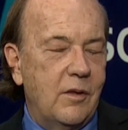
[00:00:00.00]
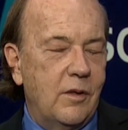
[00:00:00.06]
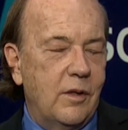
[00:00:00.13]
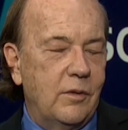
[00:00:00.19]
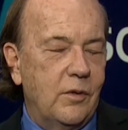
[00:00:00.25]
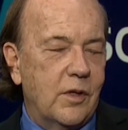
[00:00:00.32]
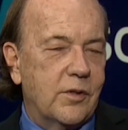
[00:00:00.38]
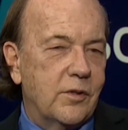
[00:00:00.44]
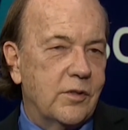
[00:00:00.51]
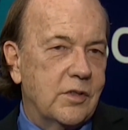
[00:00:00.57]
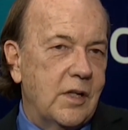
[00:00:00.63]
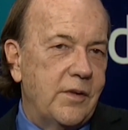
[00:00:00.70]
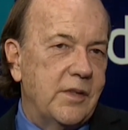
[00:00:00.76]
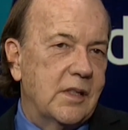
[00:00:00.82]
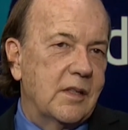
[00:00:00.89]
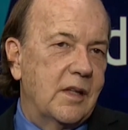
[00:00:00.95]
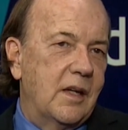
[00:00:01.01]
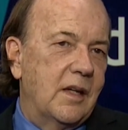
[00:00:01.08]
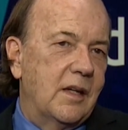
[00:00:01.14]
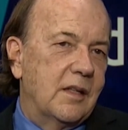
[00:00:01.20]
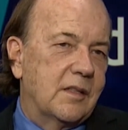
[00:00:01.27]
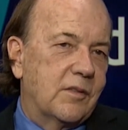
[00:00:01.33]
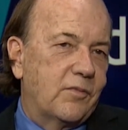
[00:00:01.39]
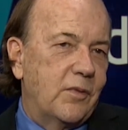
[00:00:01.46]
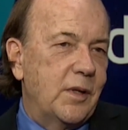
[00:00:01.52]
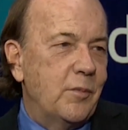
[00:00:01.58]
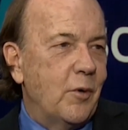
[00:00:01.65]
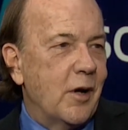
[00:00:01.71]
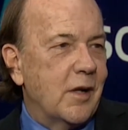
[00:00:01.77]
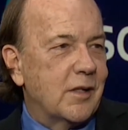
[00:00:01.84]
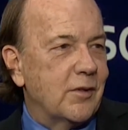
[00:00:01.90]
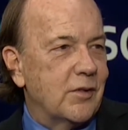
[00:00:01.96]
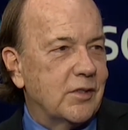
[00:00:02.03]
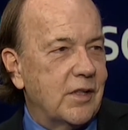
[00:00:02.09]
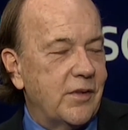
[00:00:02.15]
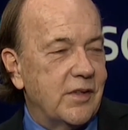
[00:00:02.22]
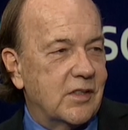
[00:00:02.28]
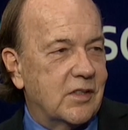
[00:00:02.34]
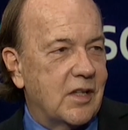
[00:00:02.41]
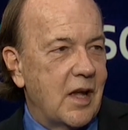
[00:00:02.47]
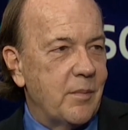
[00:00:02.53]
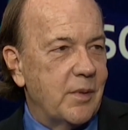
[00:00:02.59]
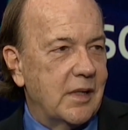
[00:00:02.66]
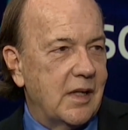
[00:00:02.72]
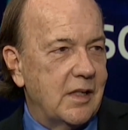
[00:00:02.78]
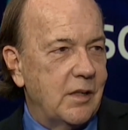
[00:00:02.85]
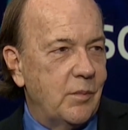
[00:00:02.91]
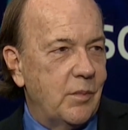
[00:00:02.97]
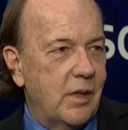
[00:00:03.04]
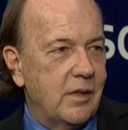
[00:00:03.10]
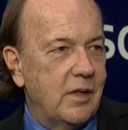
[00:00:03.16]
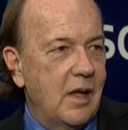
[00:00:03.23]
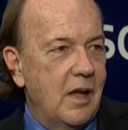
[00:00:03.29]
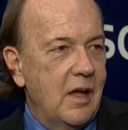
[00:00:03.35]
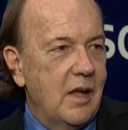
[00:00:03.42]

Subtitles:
Look, there's nothing, it's a free market, there's nothing stopping anyone.